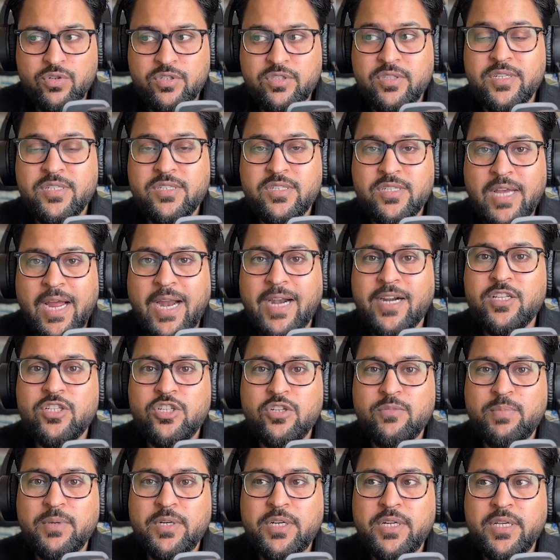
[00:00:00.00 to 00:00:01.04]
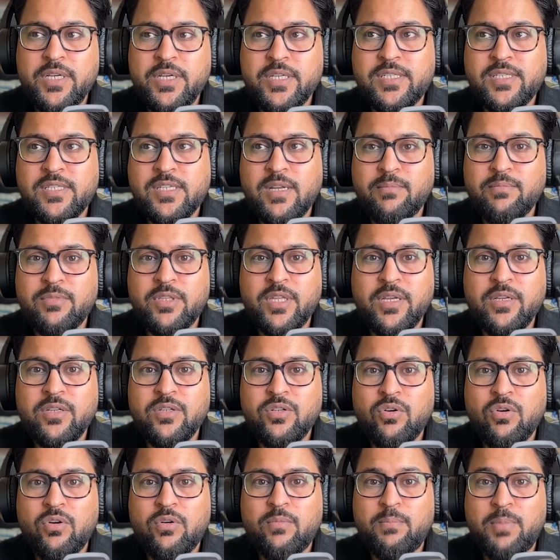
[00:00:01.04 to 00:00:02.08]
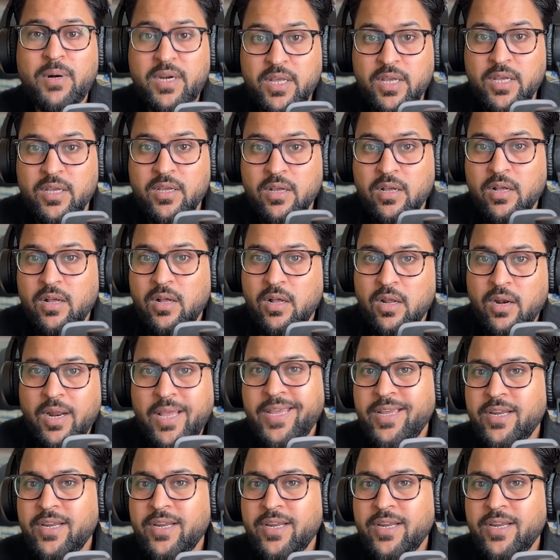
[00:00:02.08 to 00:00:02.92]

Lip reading: this chat gpt is something your buddy, right?